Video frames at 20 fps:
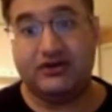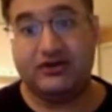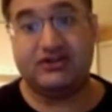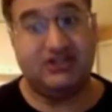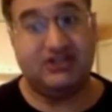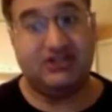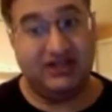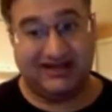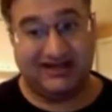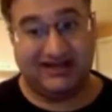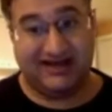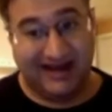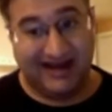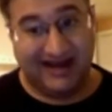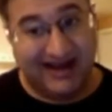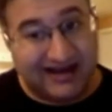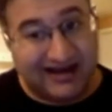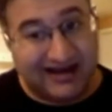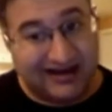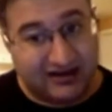she
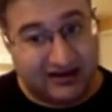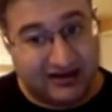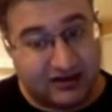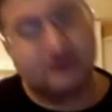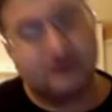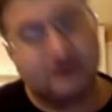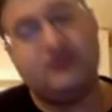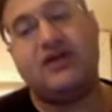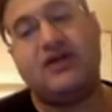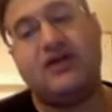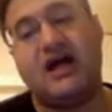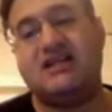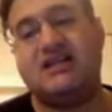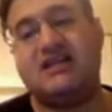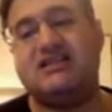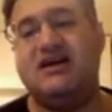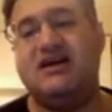can do that.